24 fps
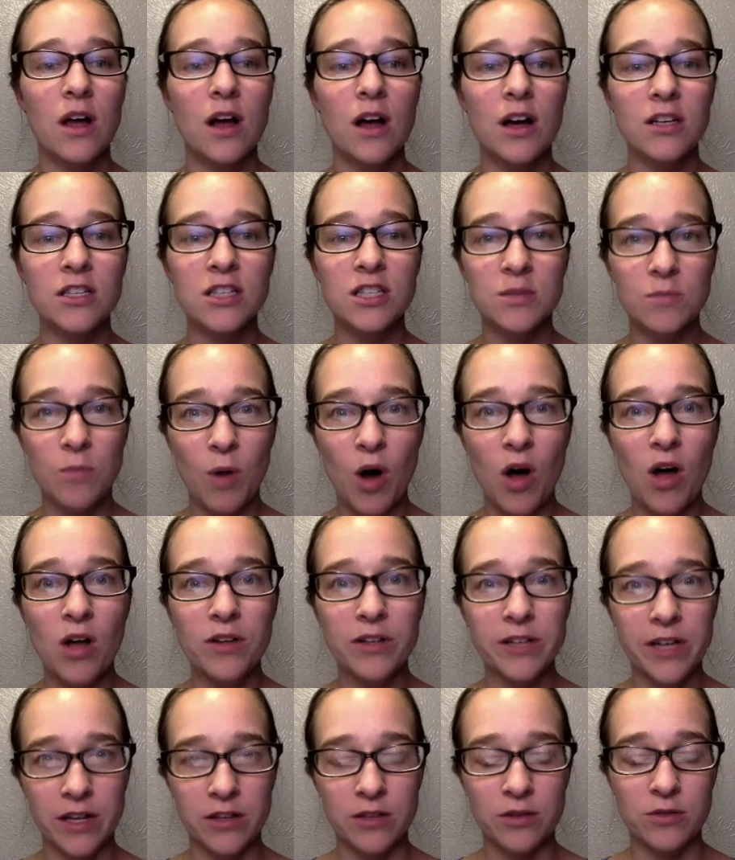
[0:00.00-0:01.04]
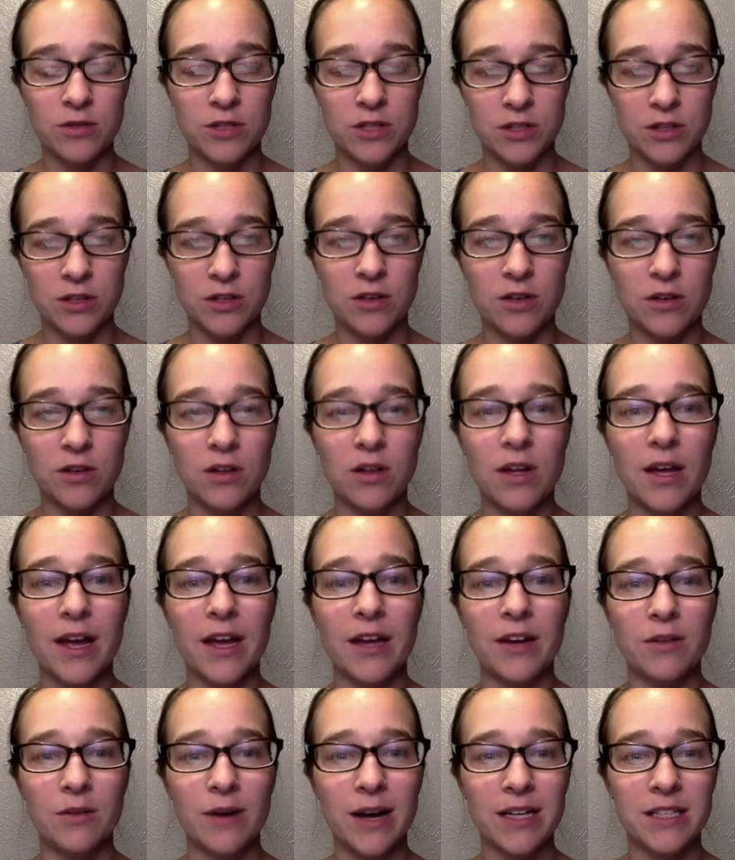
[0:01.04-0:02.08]
a small yellow circle,
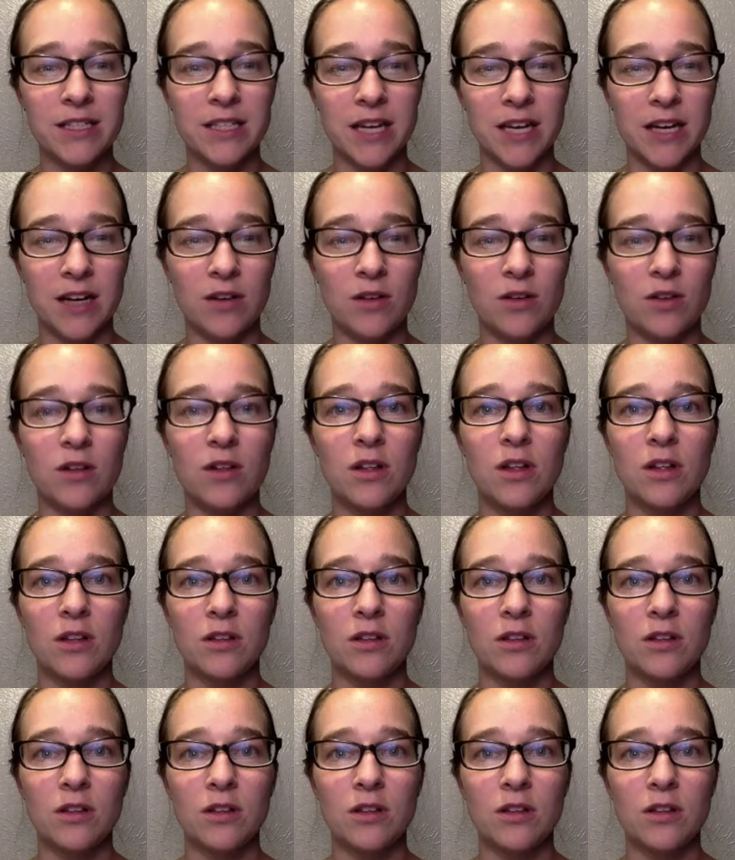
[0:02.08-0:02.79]
and a rectangle.